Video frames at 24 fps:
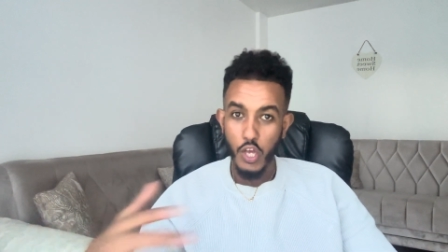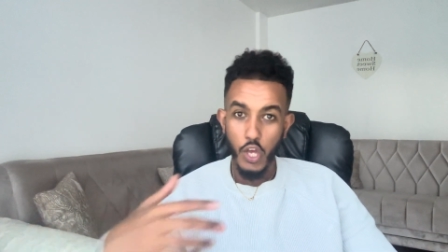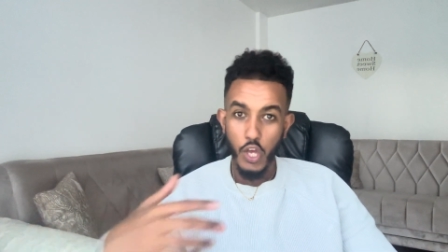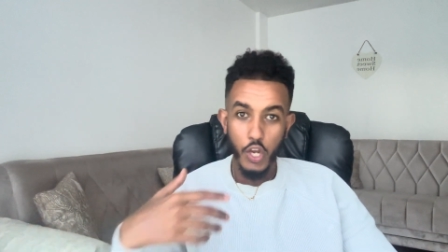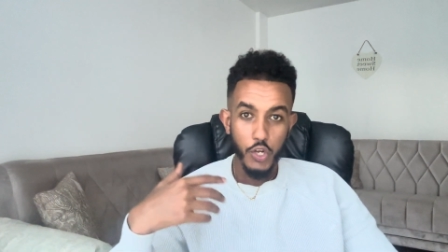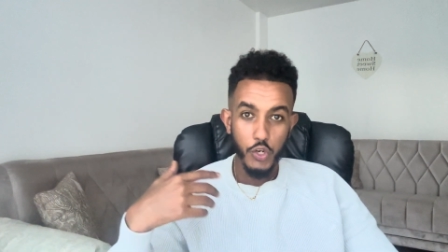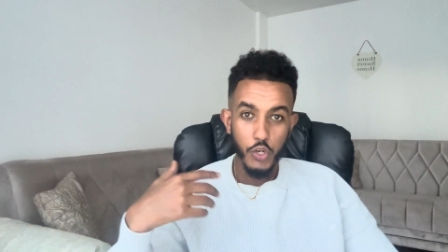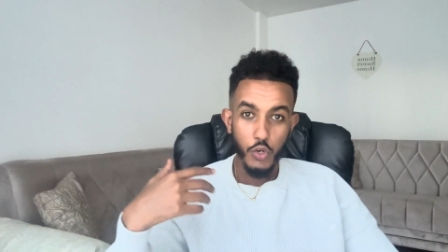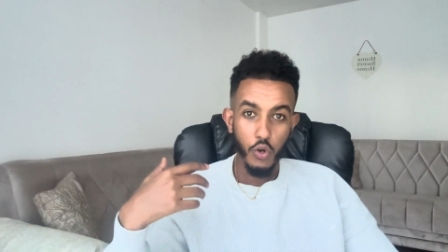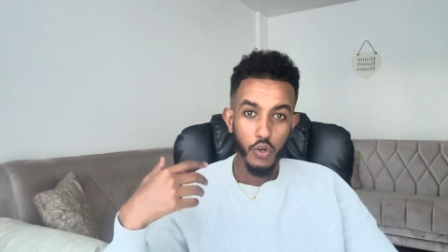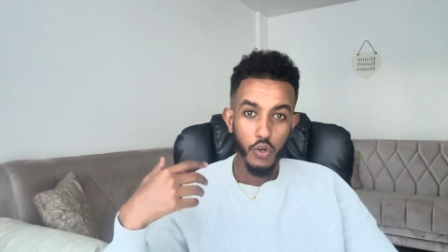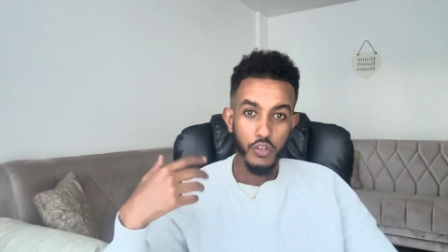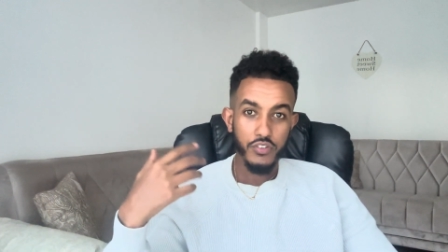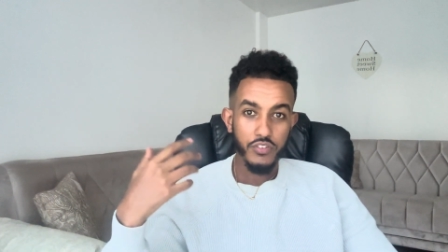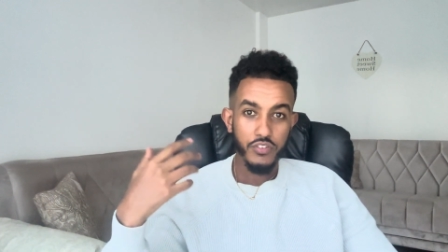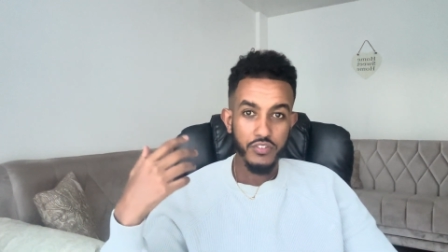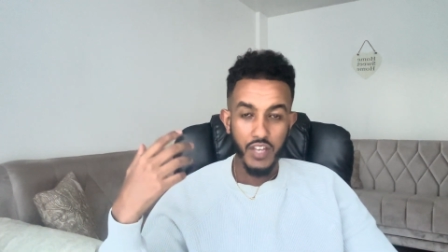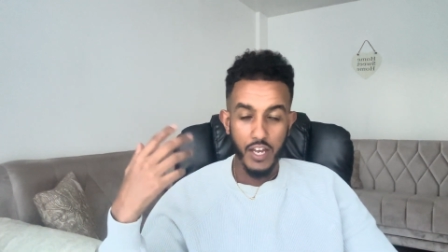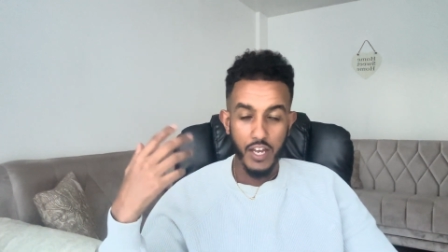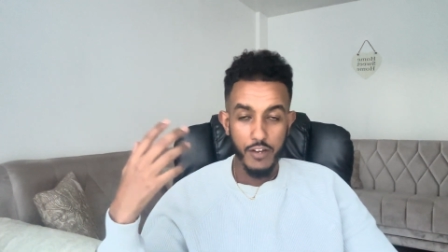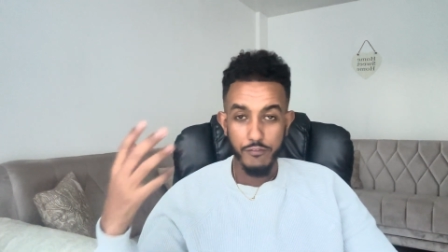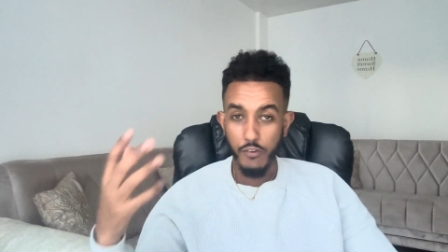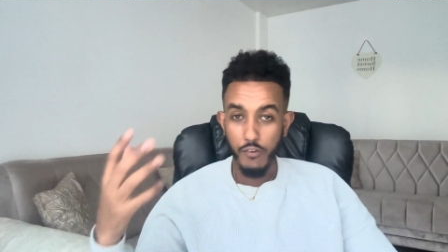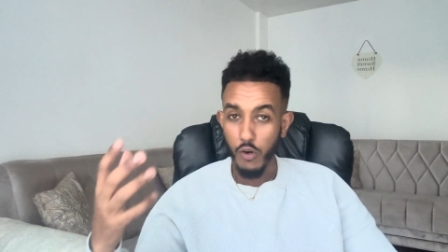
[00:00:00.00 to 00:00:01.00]
not
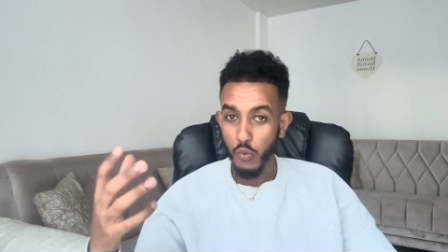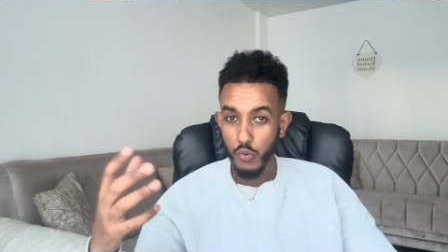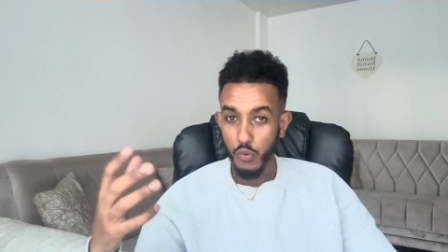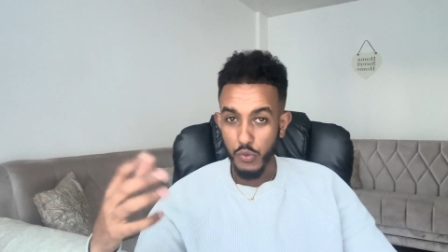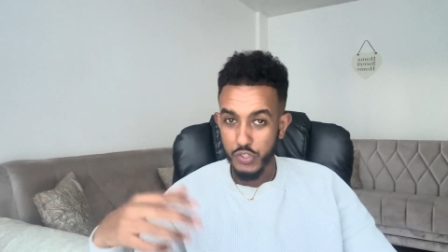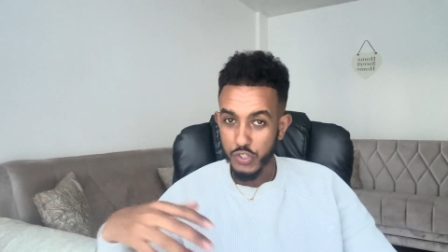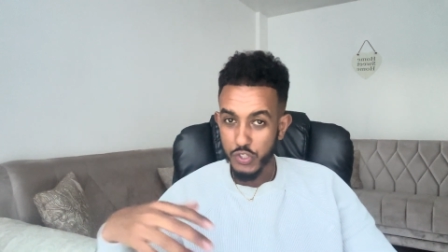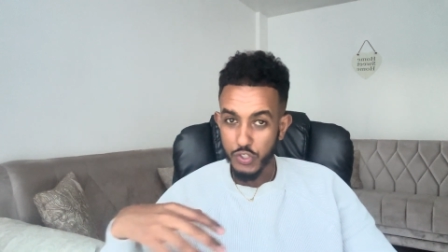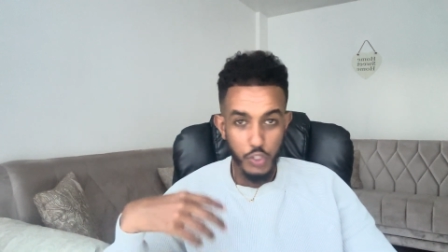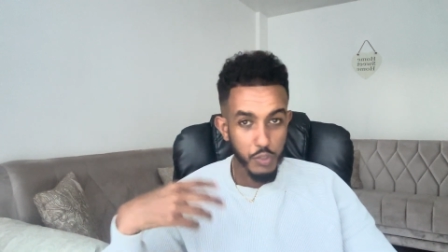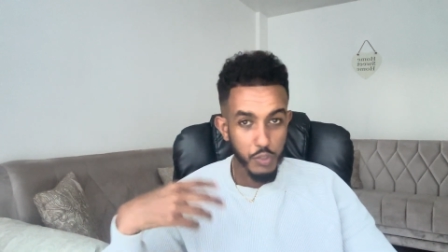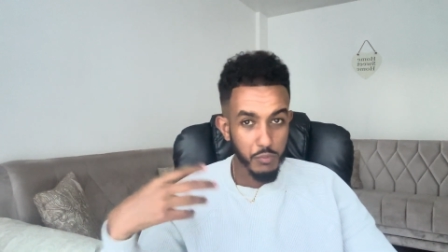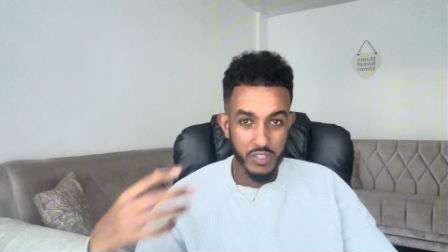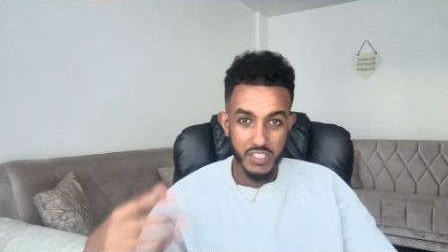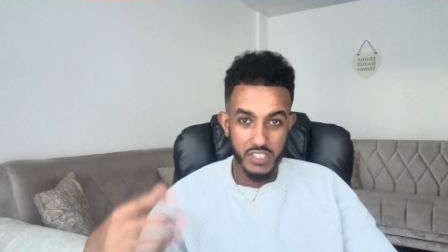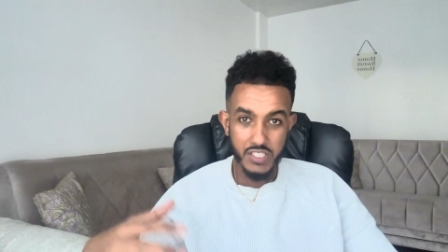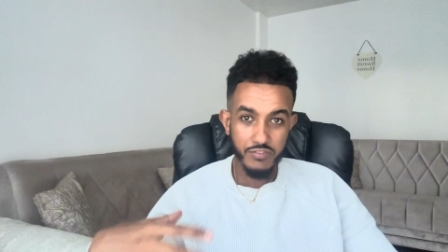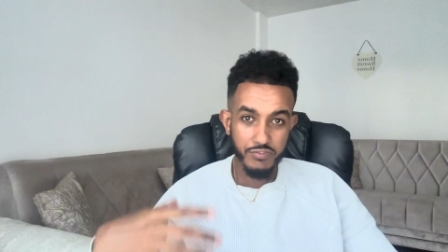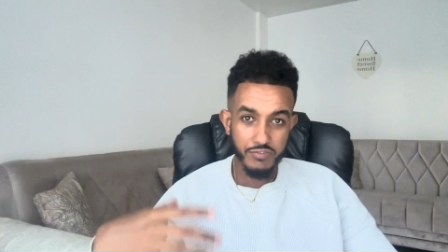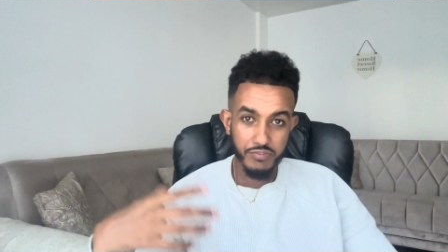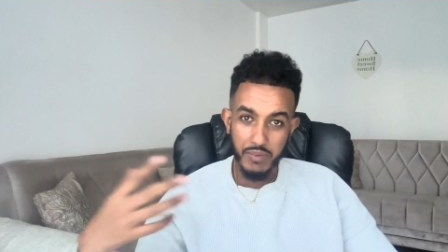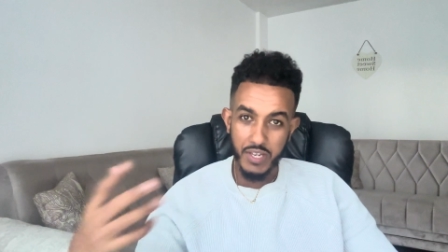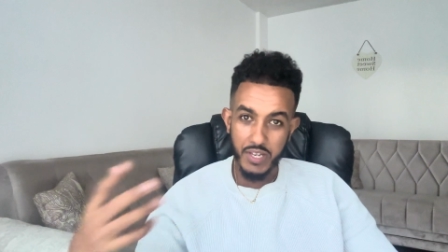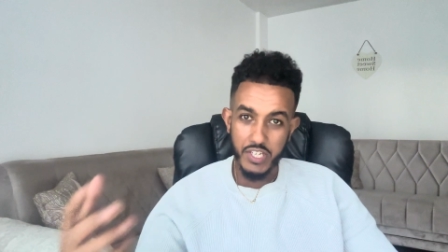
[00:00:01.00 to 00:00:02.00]
divulge too much
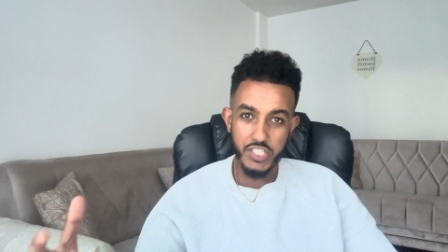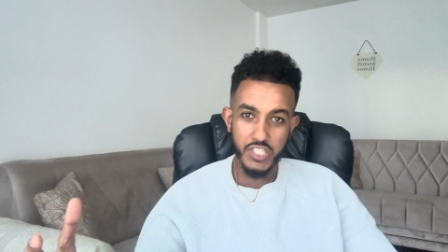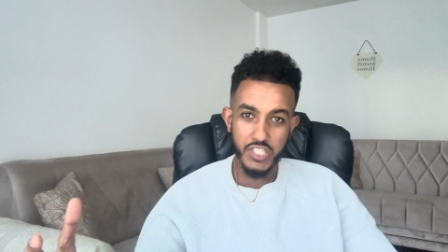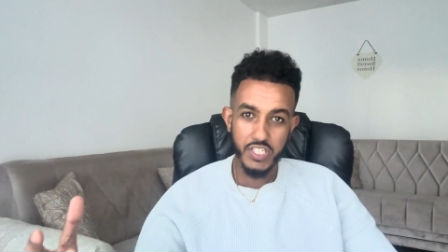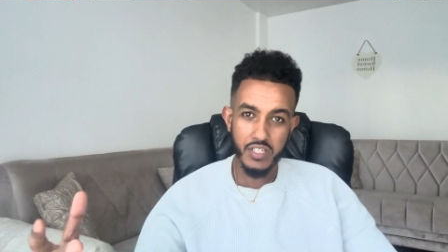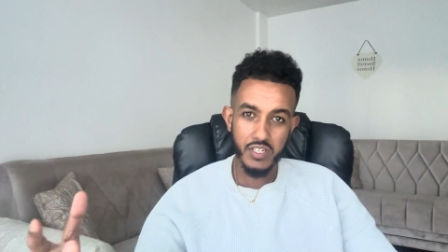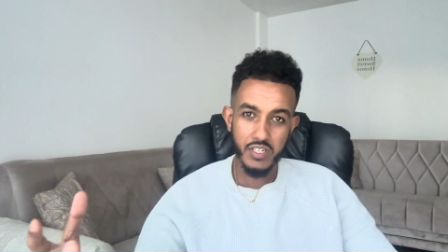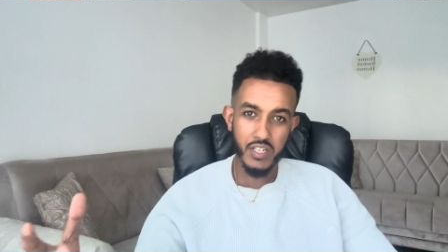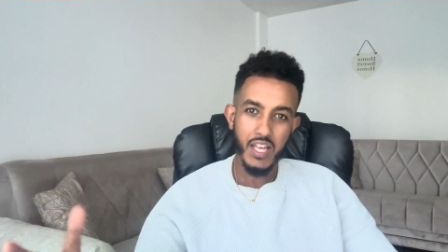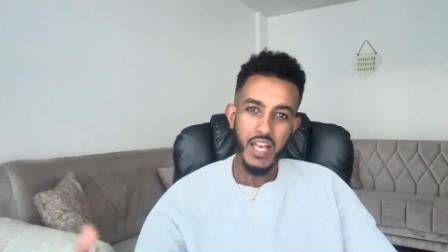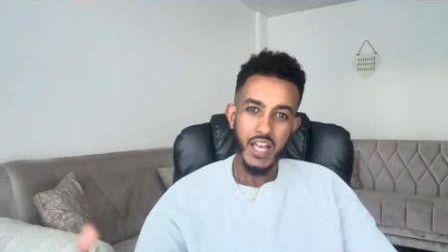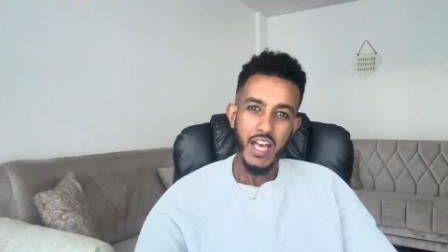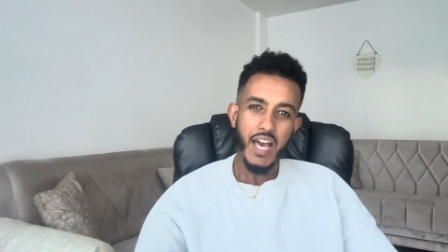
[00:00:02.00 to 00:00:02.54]
information.